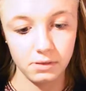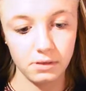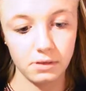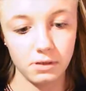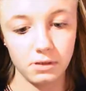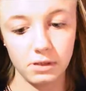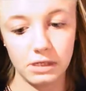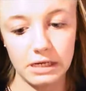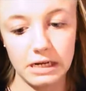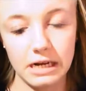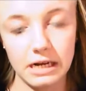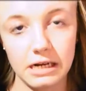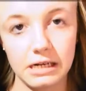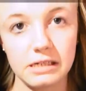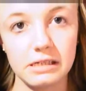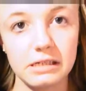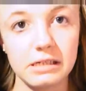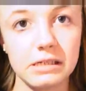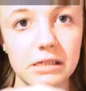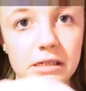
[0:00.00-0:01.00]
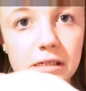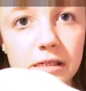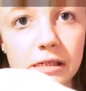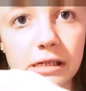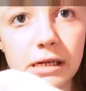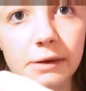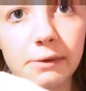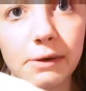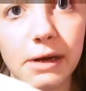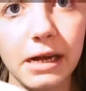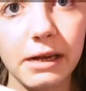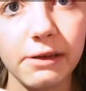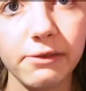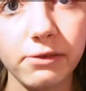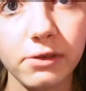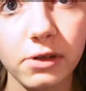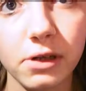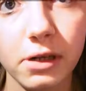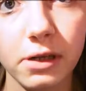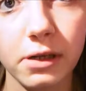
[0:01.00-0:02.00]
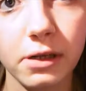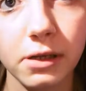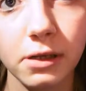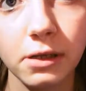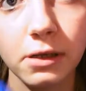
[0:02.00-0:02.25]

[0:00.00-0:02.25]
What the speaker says: on your hand. Now I've got,